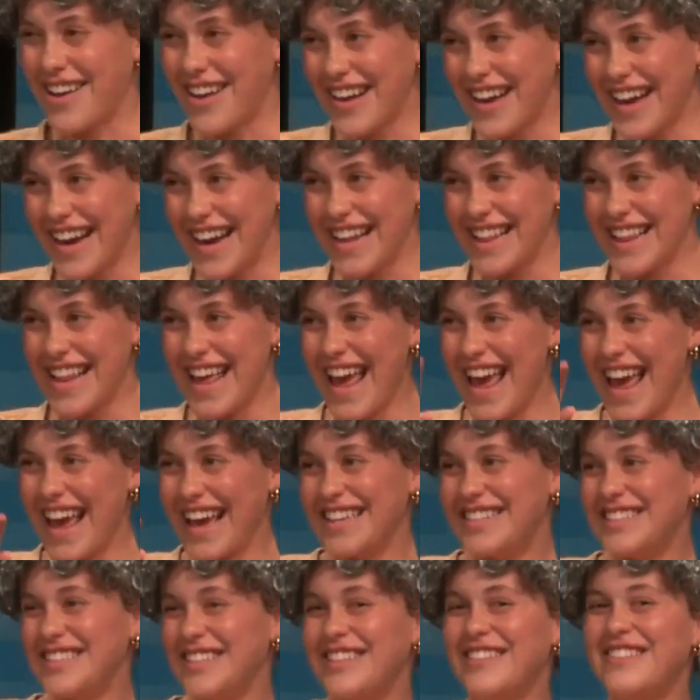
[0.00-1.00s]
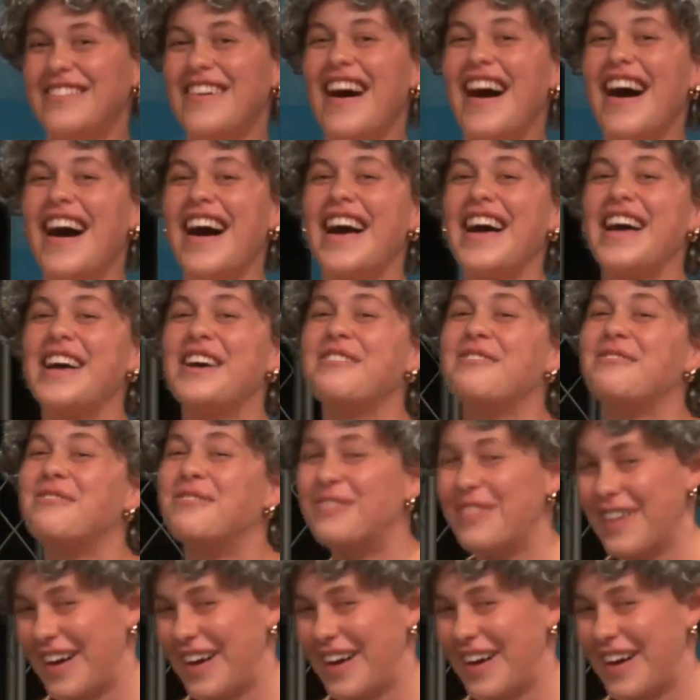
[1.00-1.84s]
you're getting the HOI.